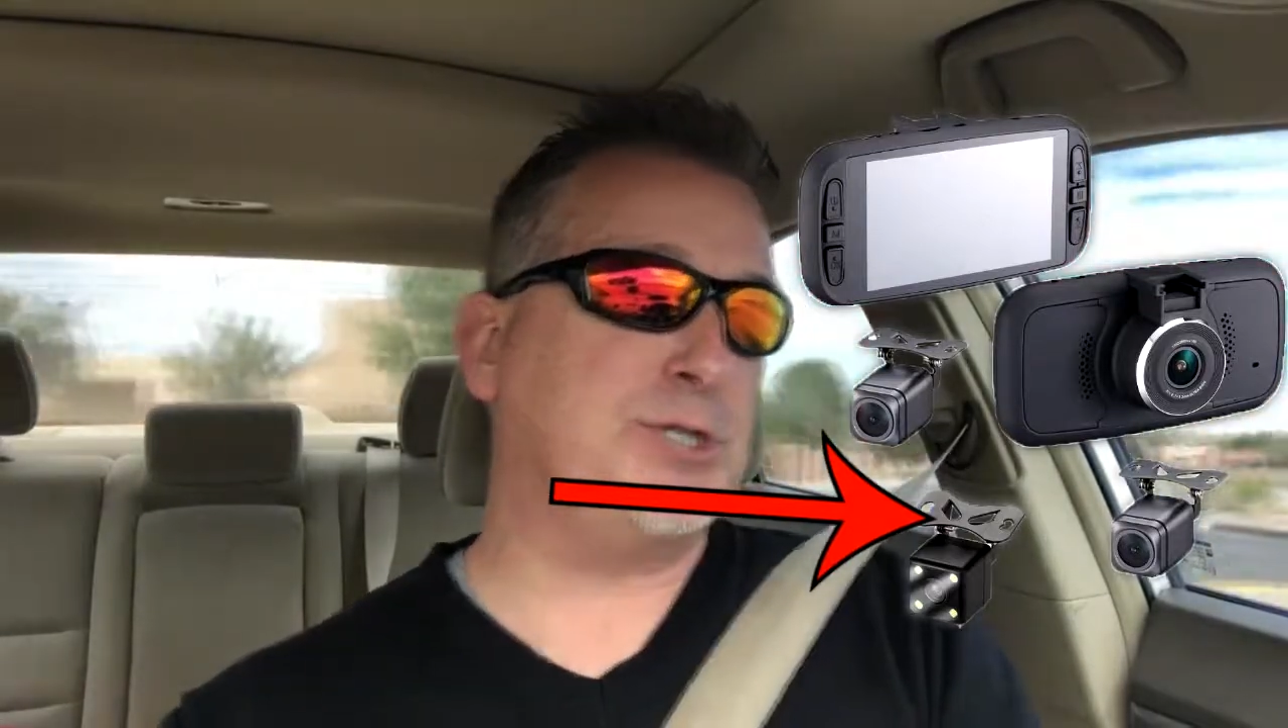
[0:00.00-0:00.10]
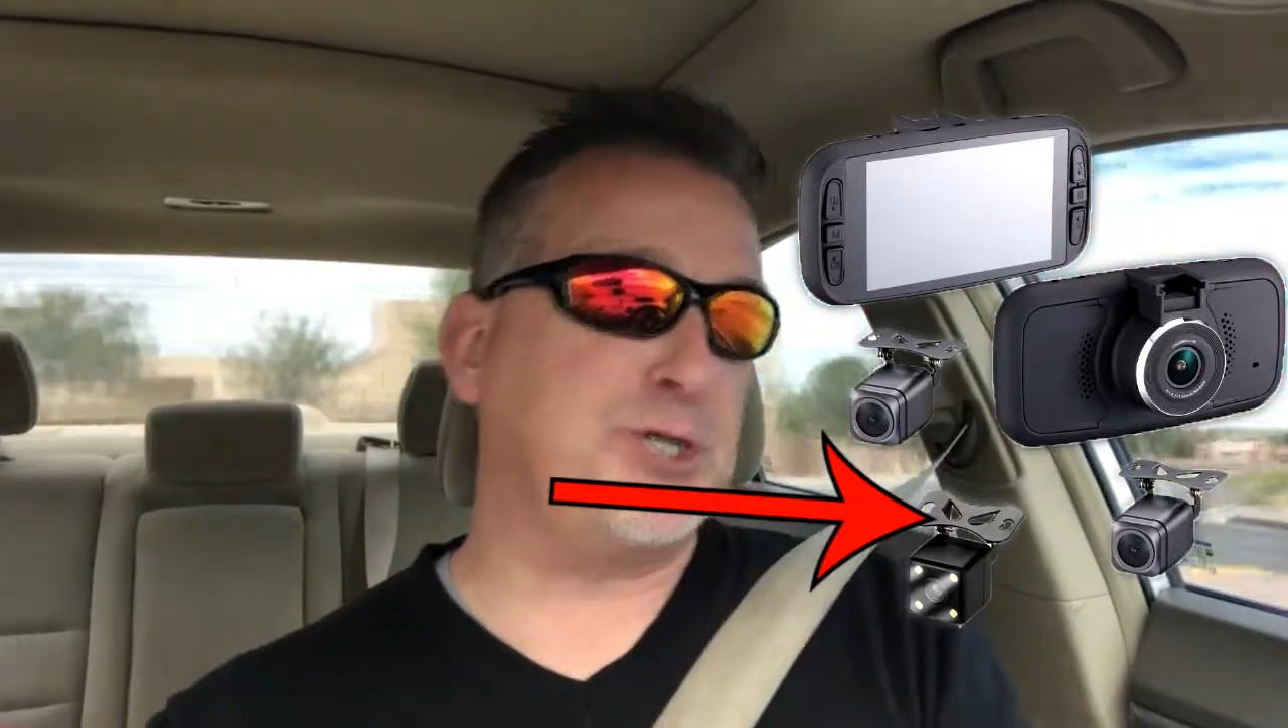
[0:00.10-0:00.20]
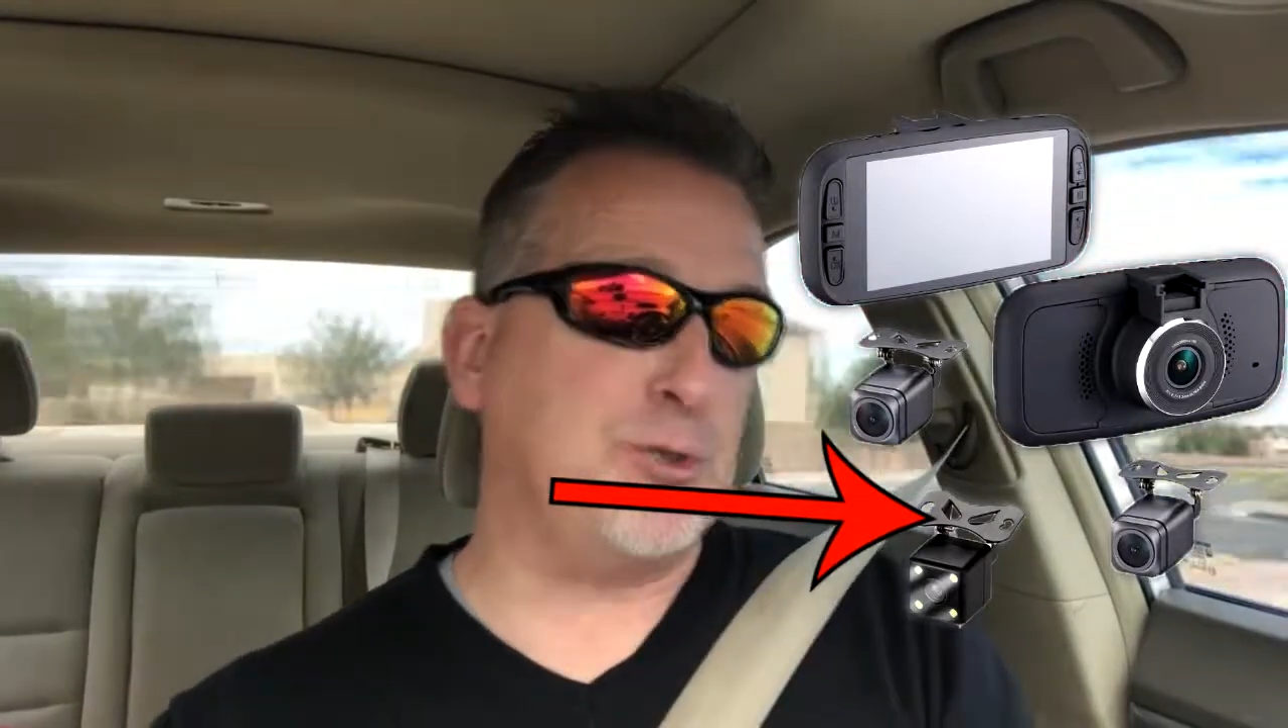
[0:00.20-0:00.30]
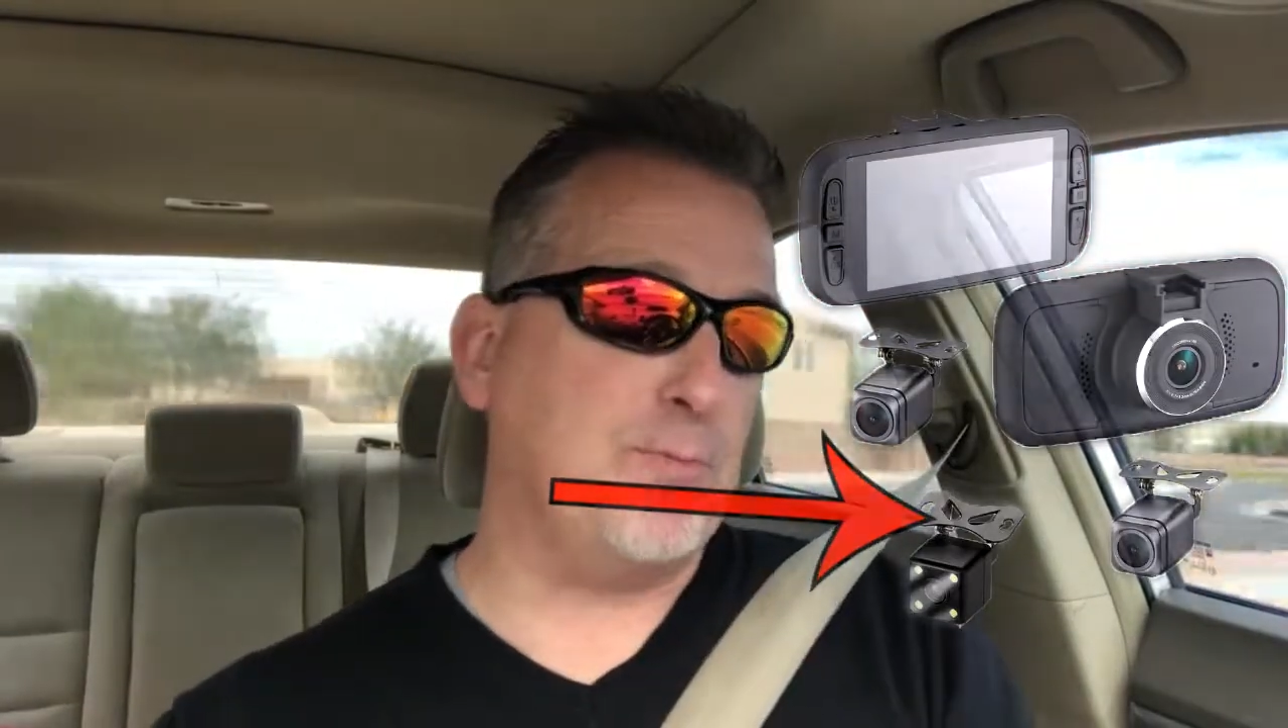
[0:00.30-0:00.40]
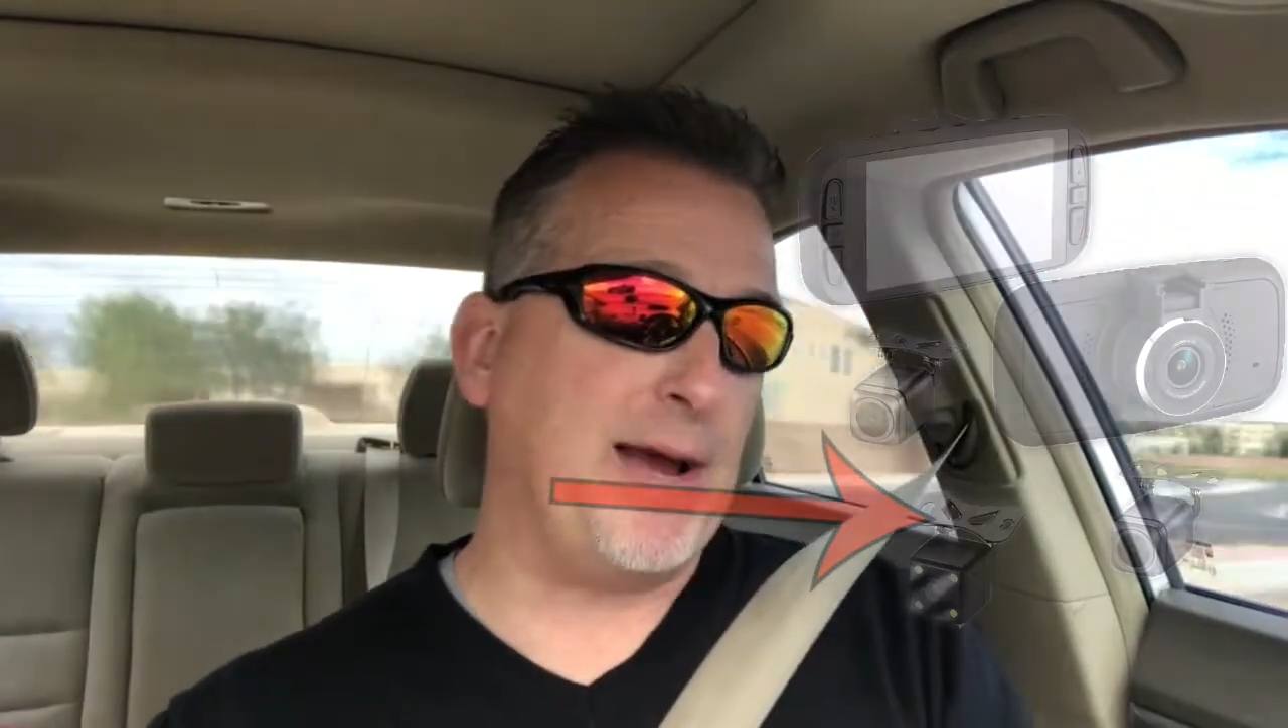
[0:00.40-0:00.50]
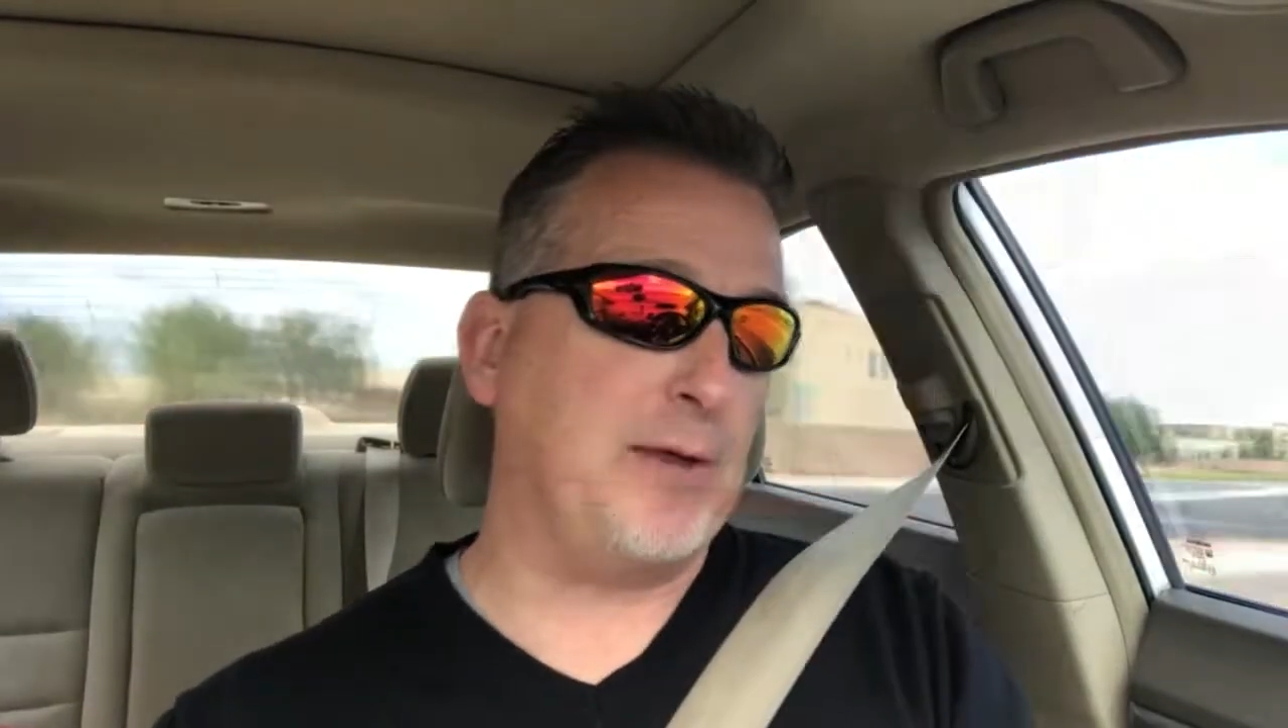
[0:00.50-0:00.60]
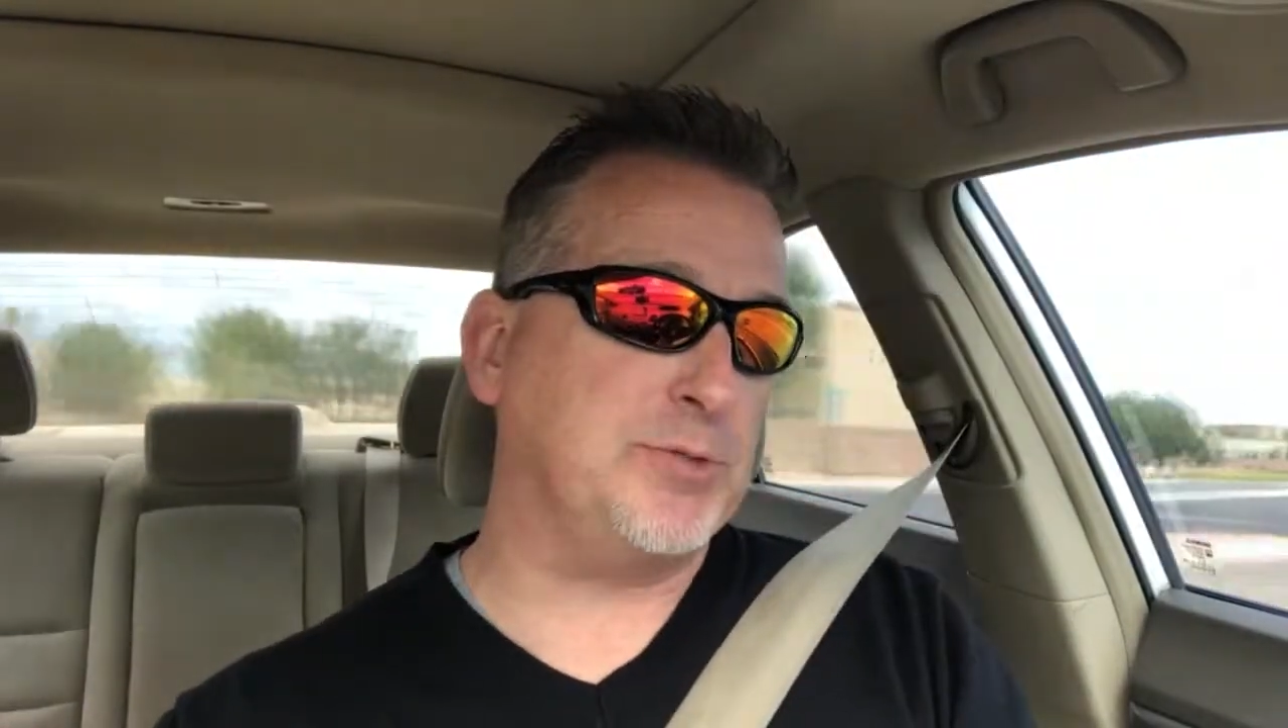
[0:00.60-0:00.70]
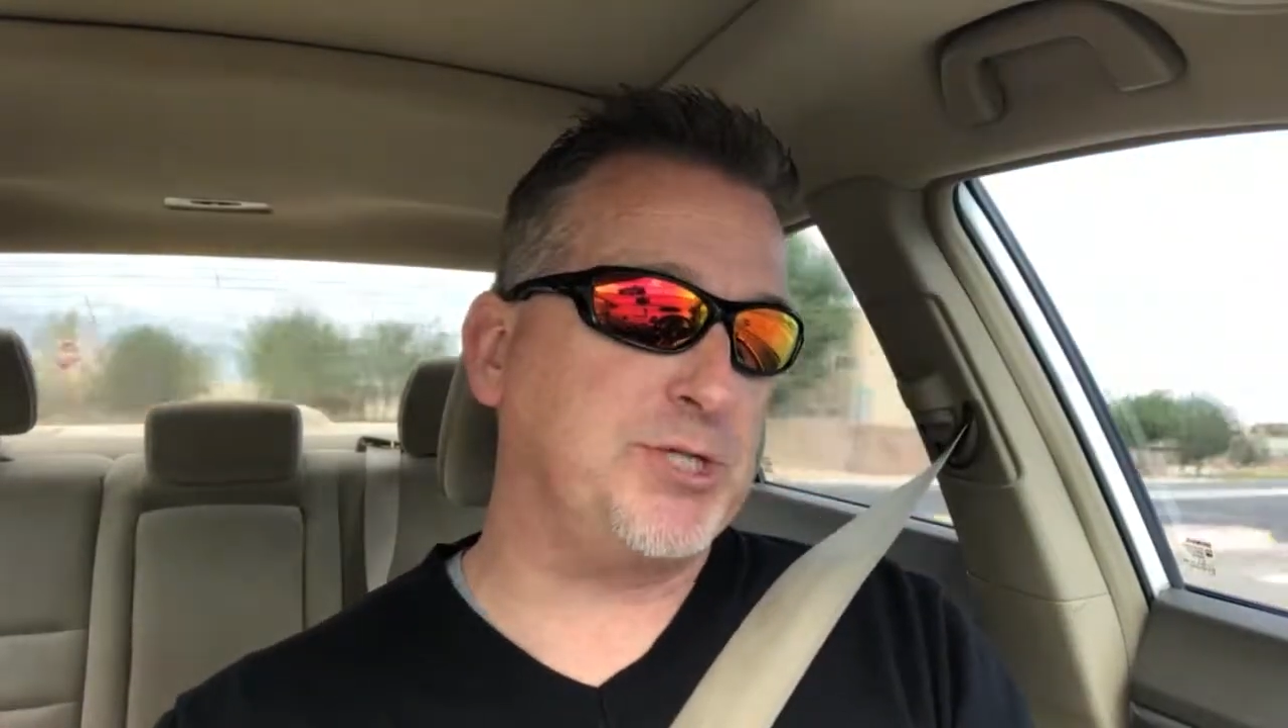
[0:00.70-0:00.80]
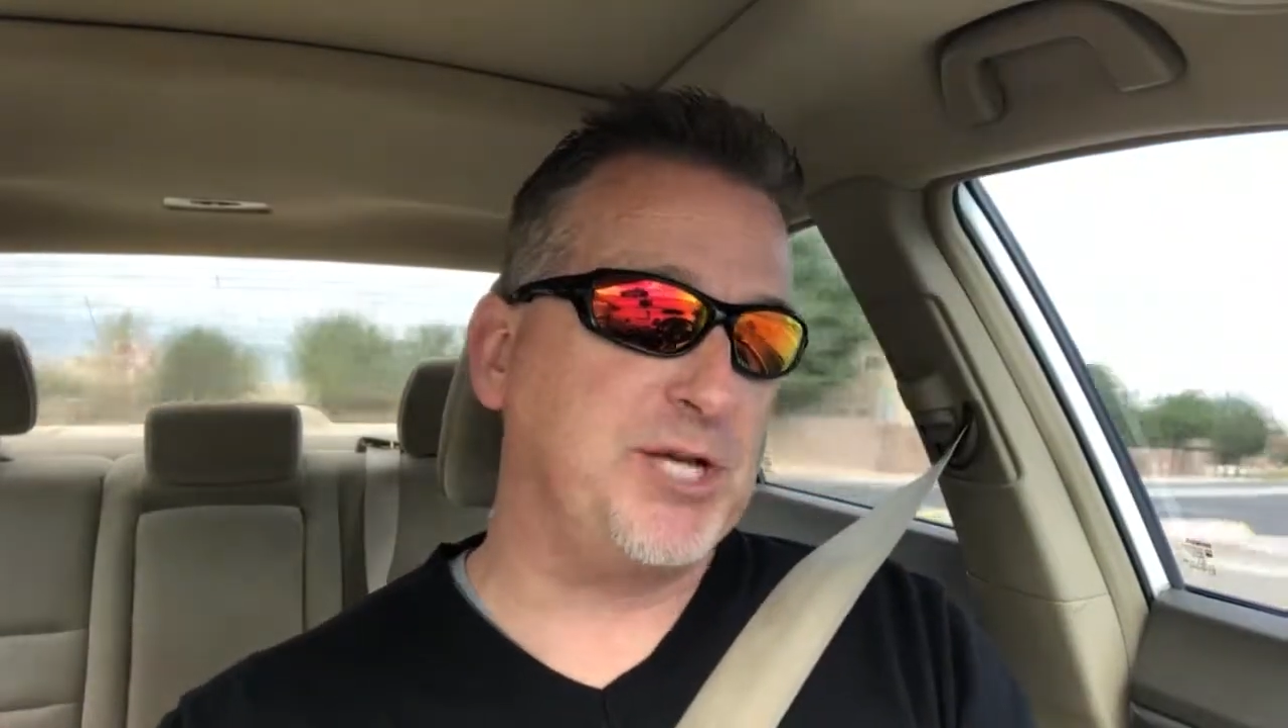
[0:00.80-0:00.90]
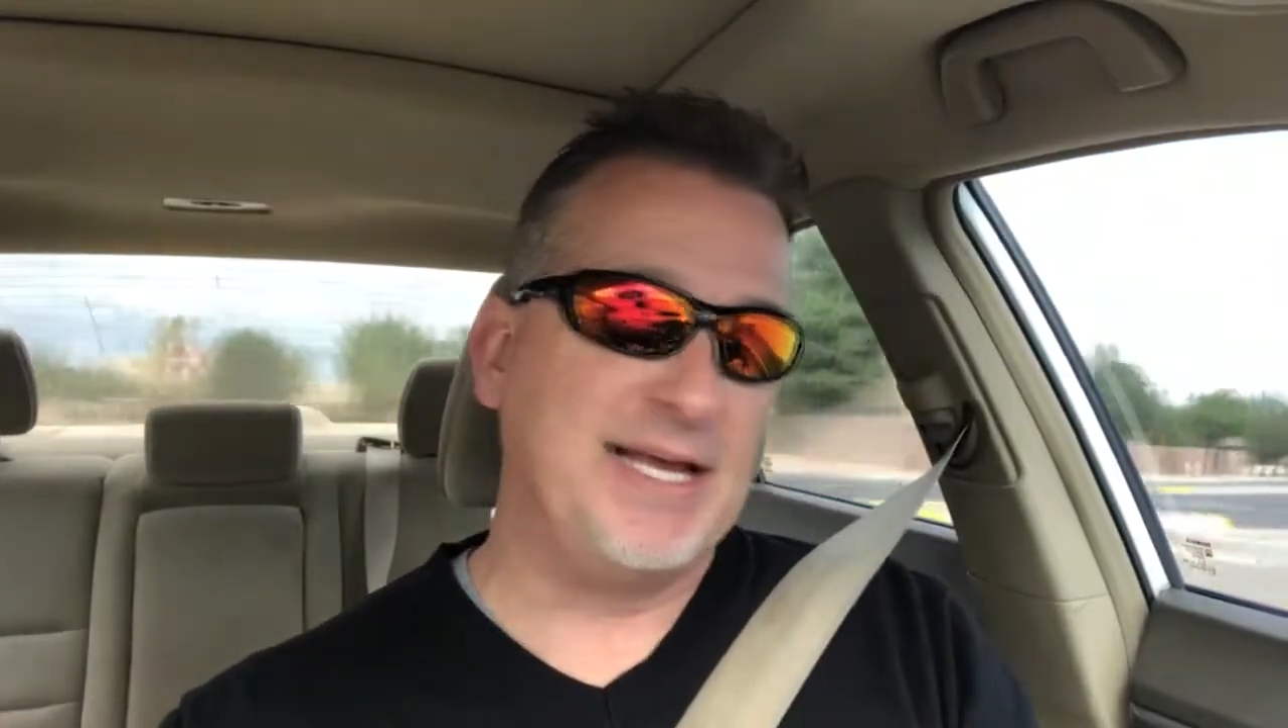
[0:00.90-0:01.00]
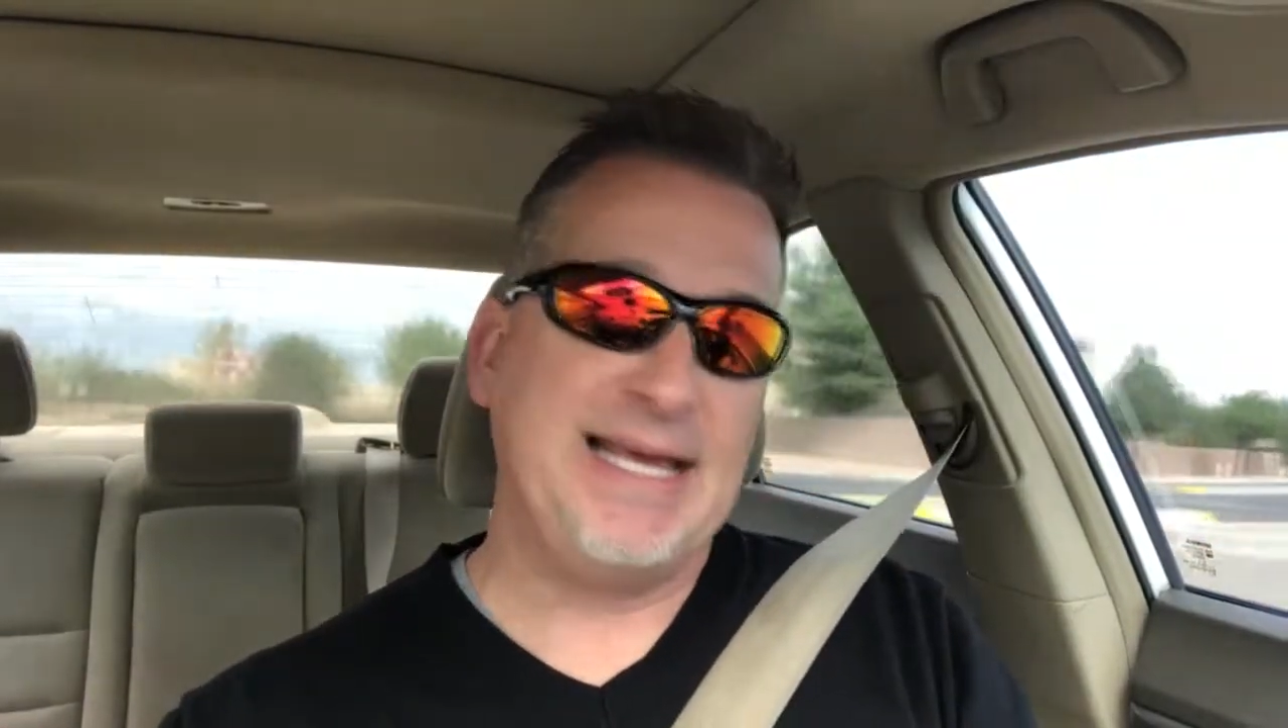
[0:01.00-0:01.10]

to mount